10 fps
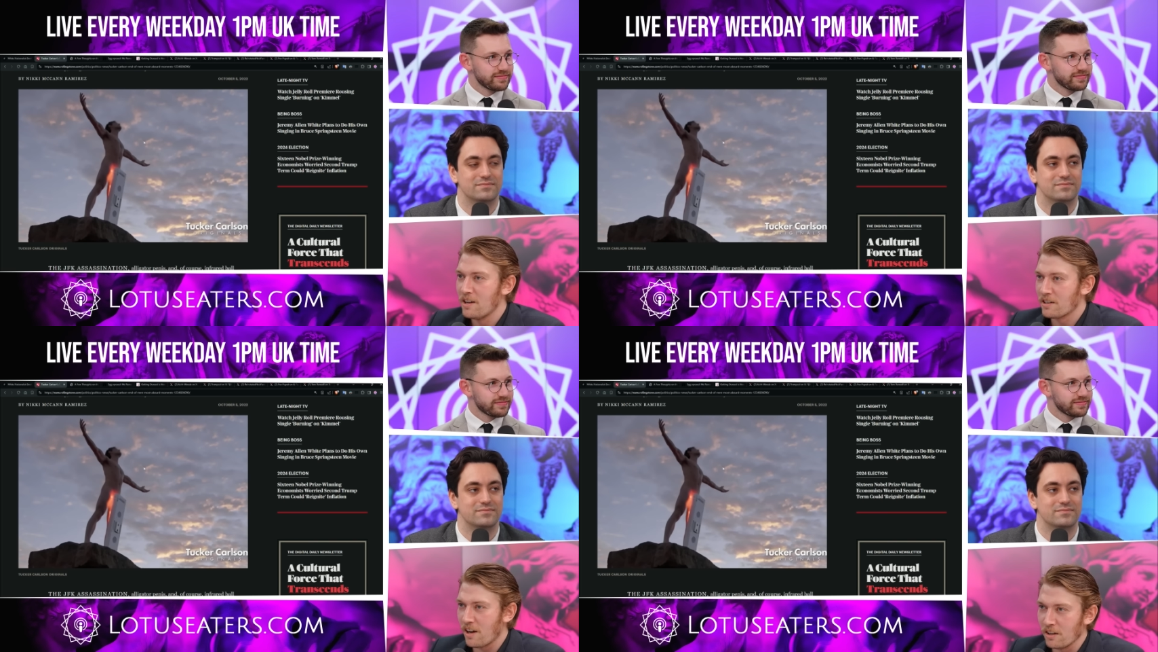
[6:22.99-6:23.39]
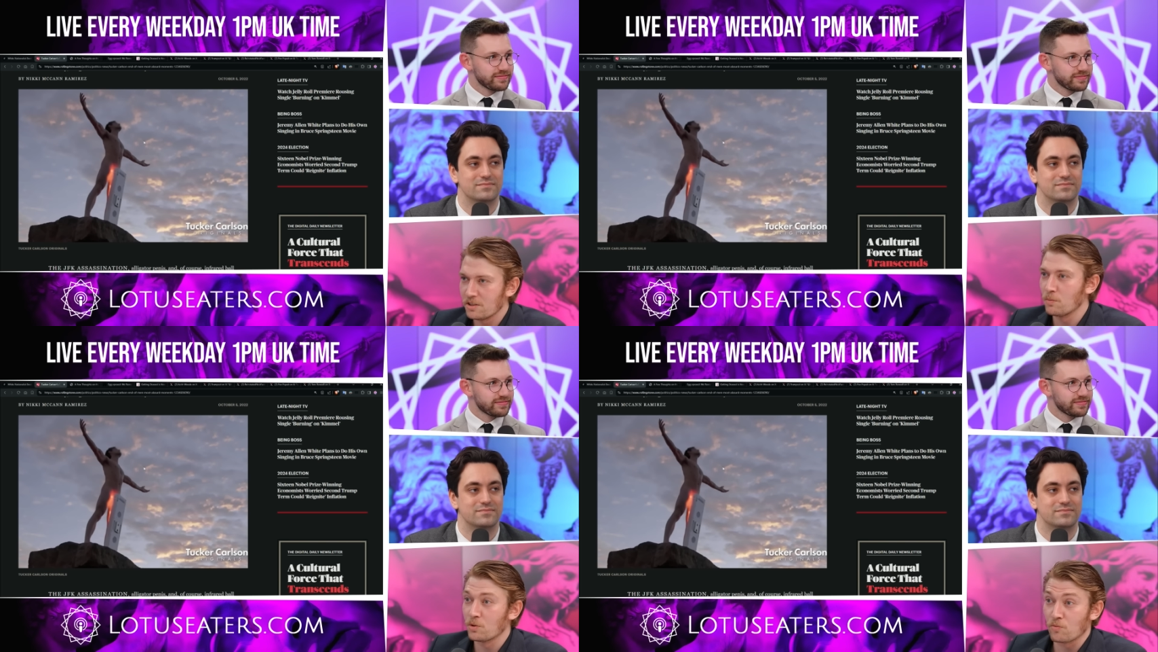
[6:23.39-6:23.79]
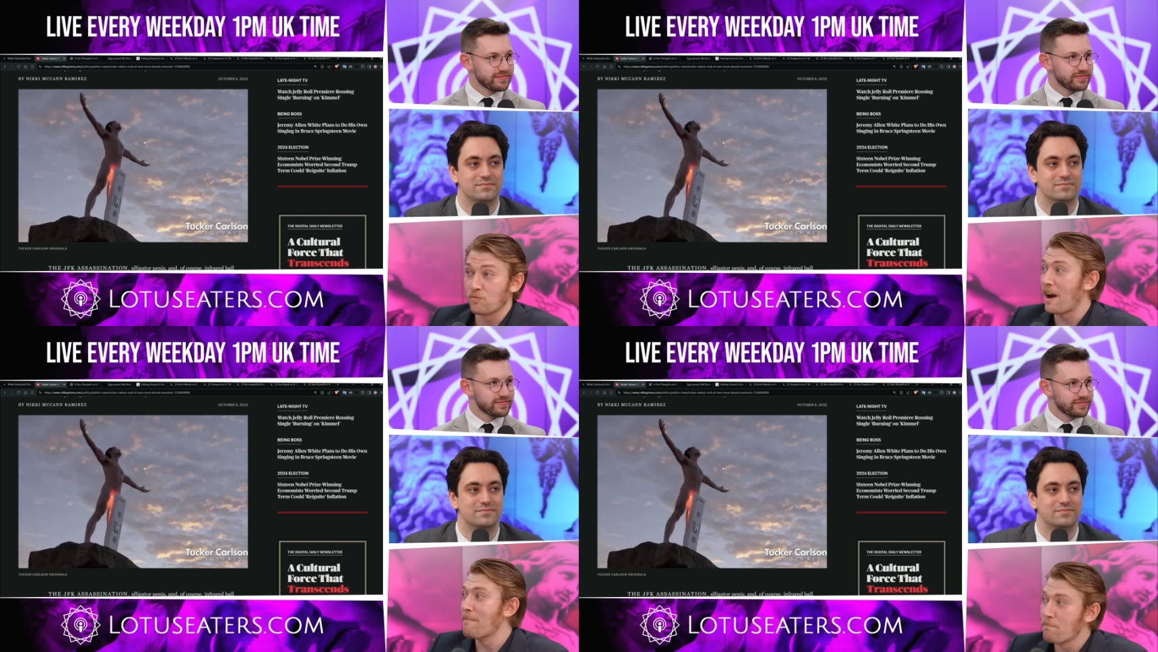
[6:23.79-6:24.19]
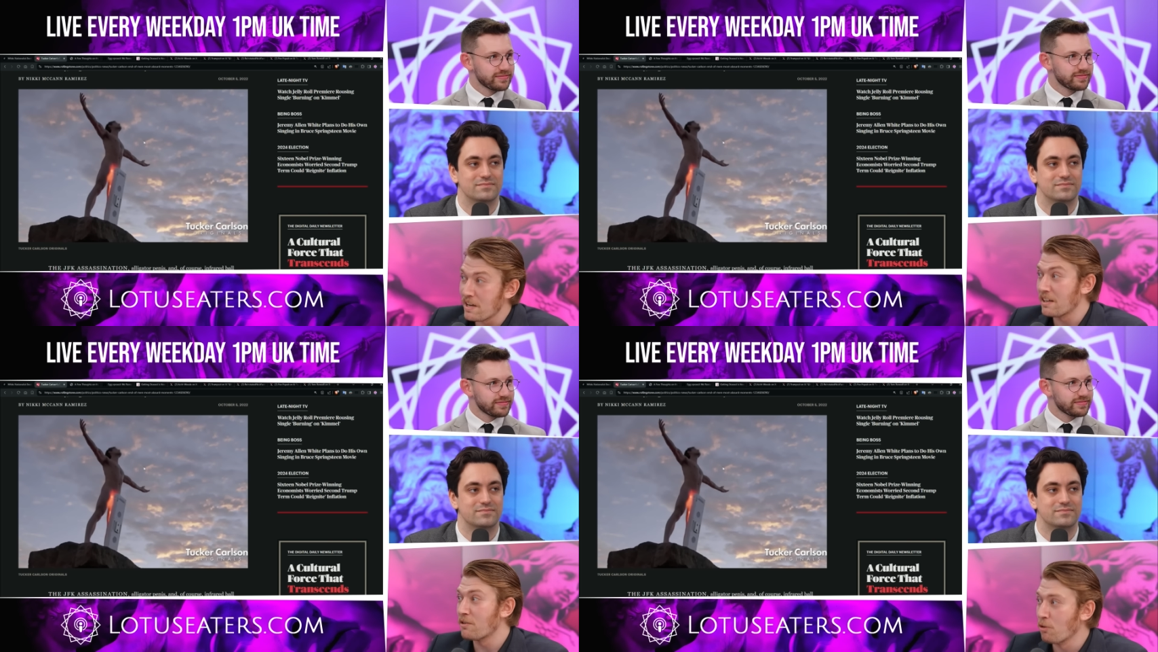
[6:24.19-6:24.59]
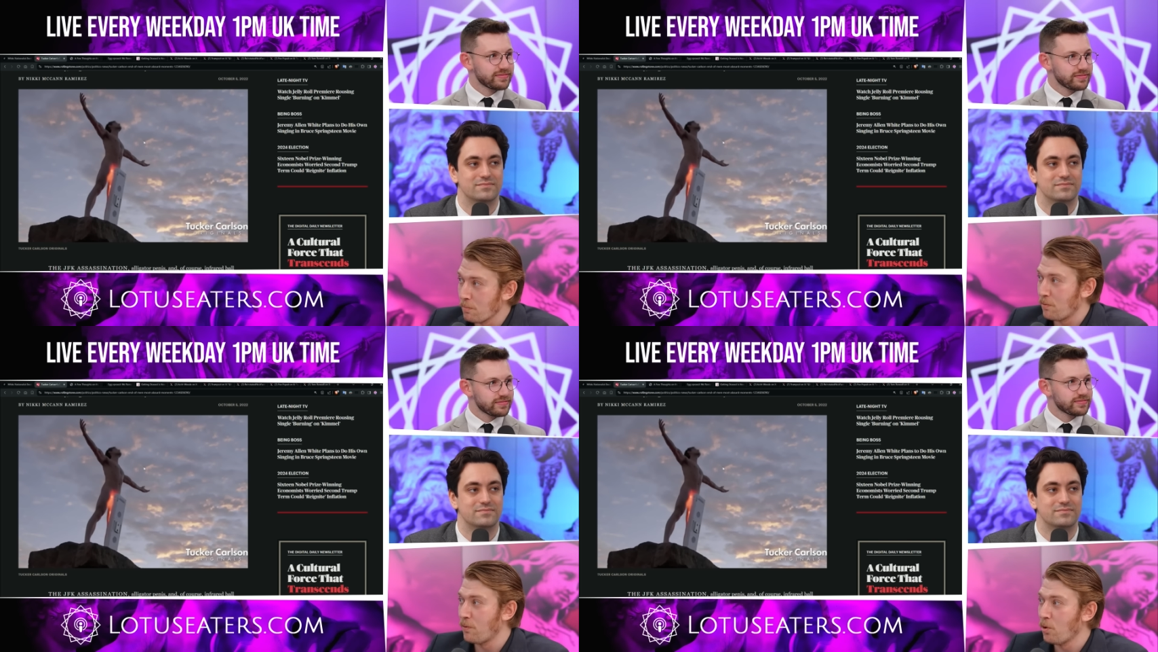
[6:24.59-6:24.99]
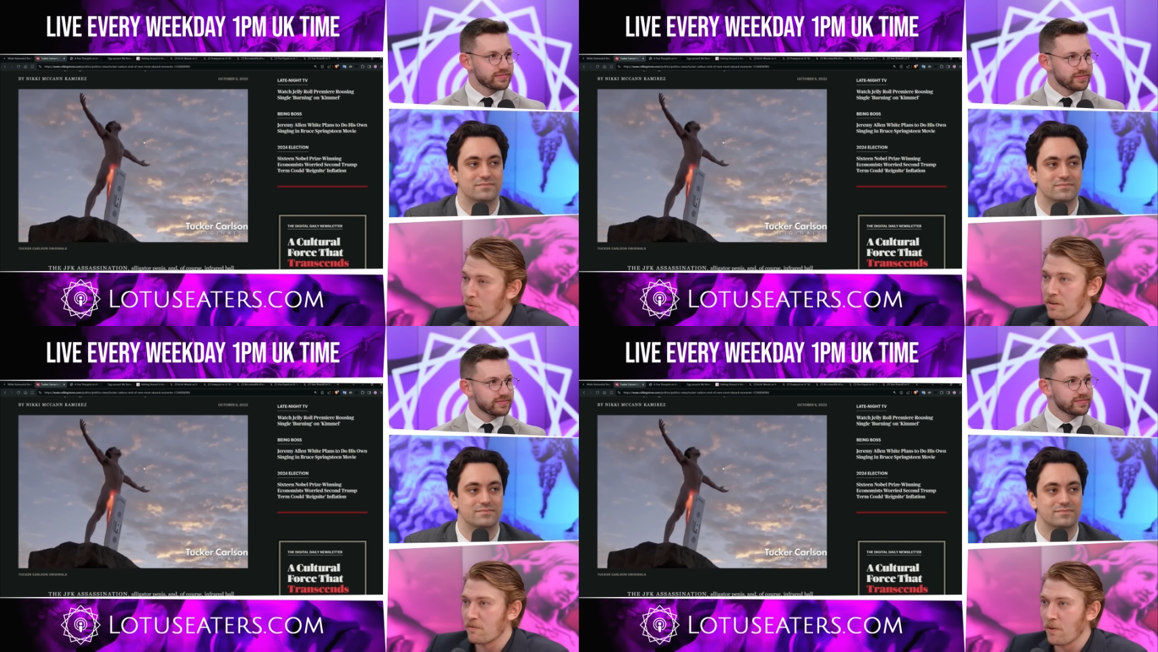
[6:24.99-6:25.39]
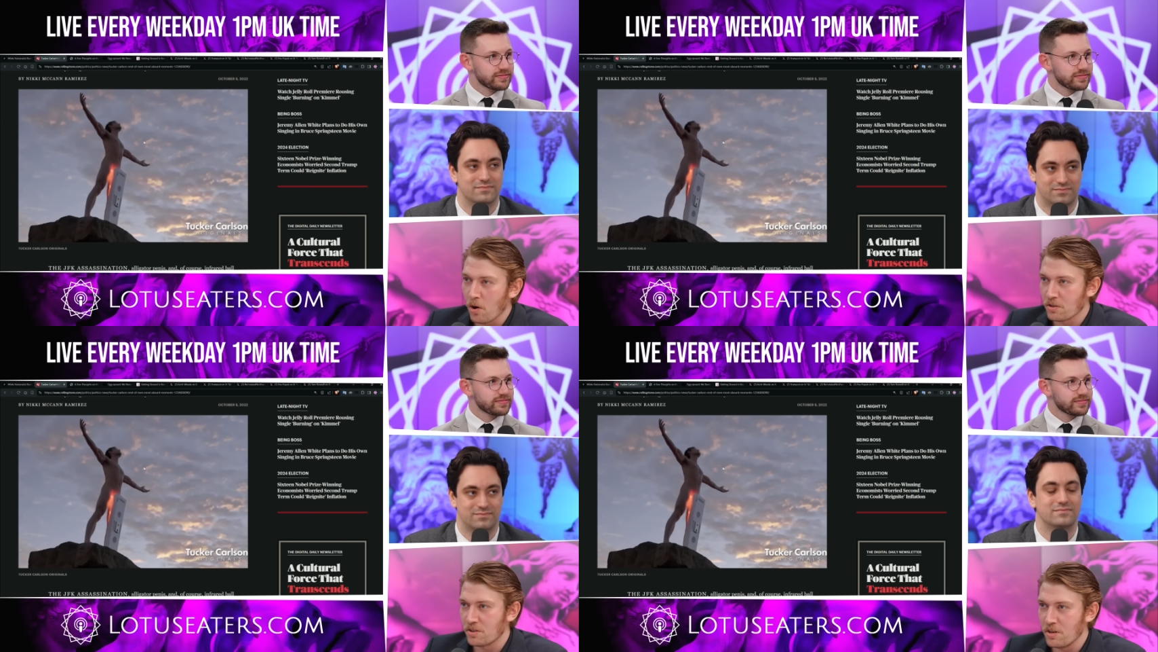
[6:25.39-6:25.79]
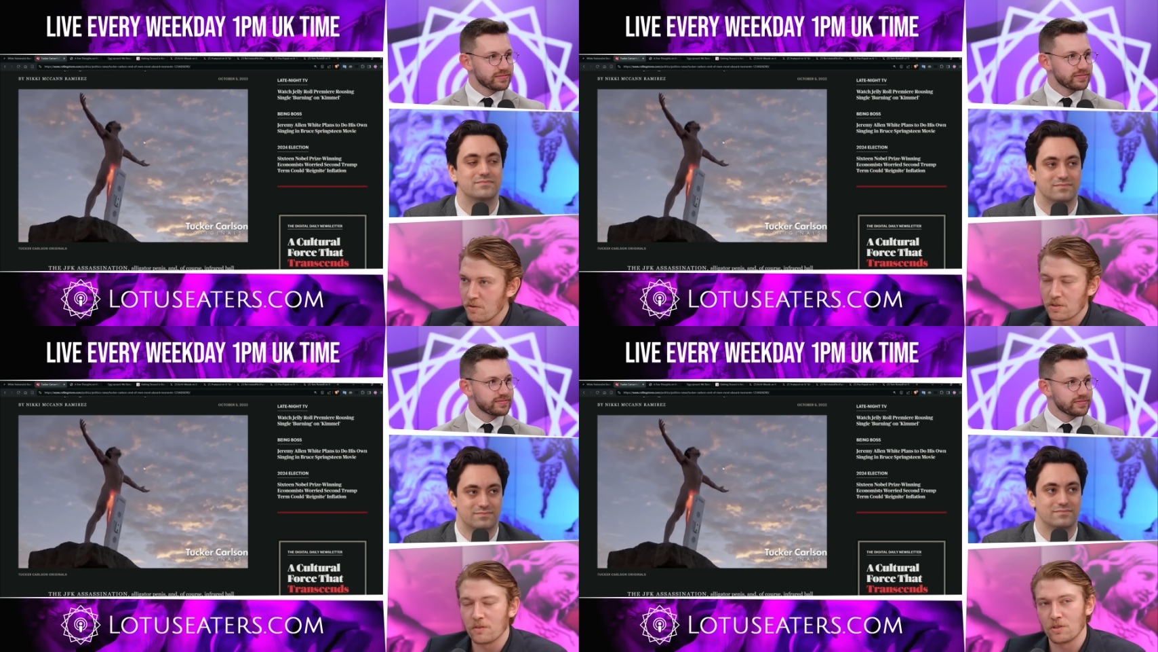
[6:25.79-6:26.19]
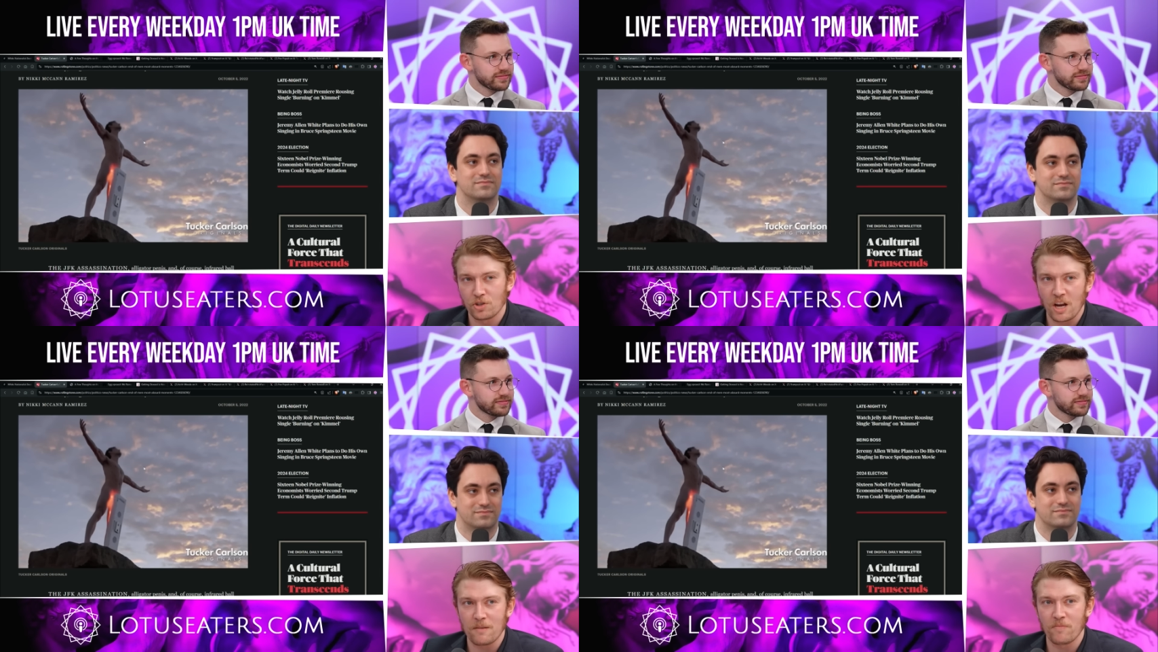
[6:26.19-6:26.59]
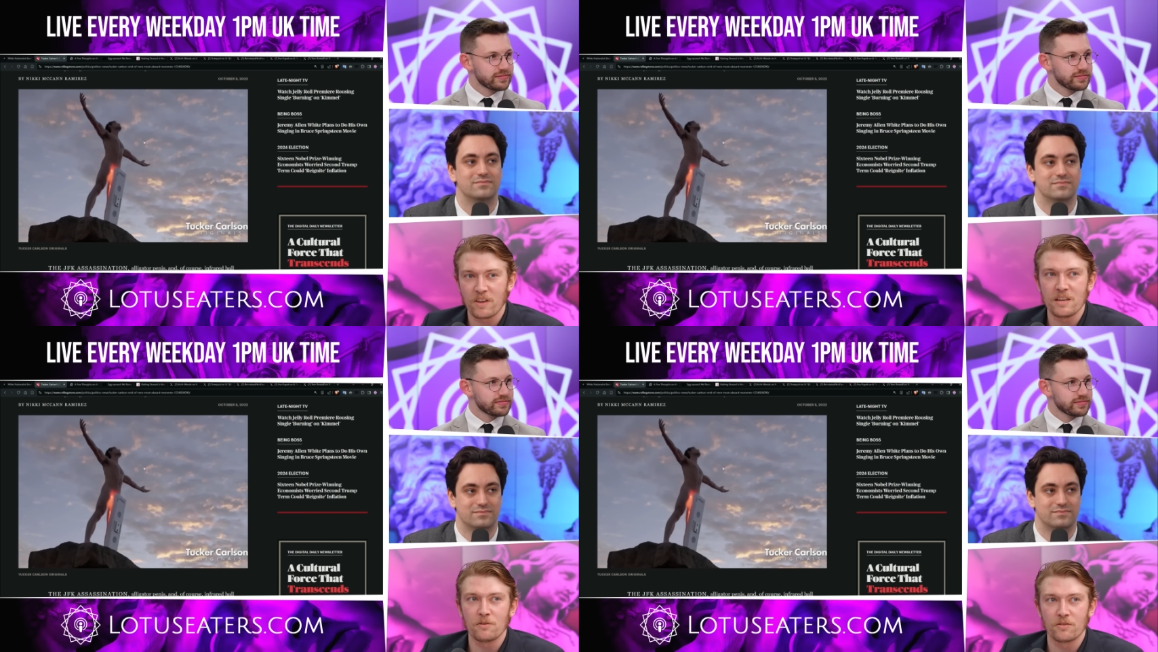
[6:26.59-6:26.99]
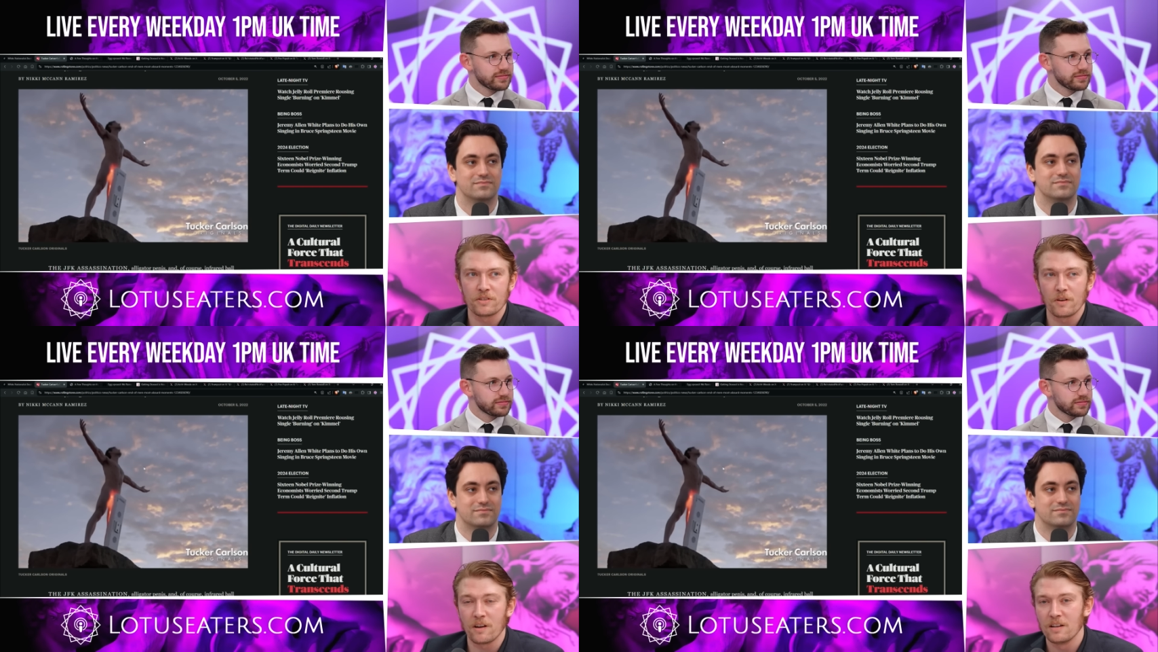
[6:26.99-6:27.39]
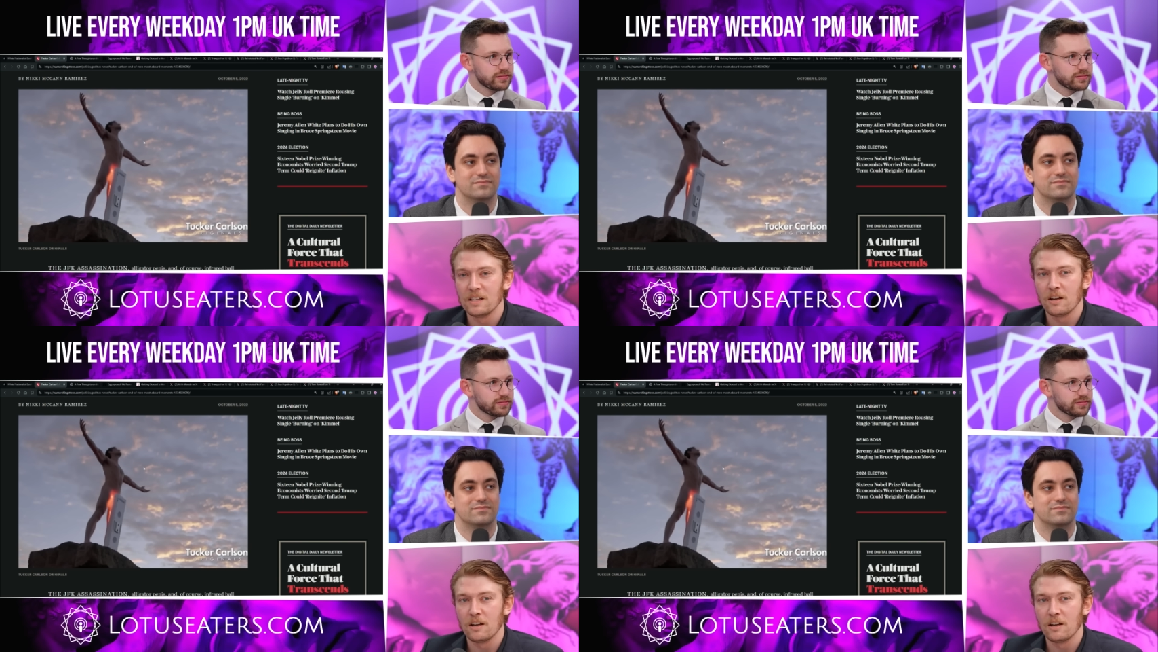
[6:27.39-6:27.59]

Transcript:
Speaker 1: Carlson was ramping up for in Fox News, so it's a shame that he couldn't do it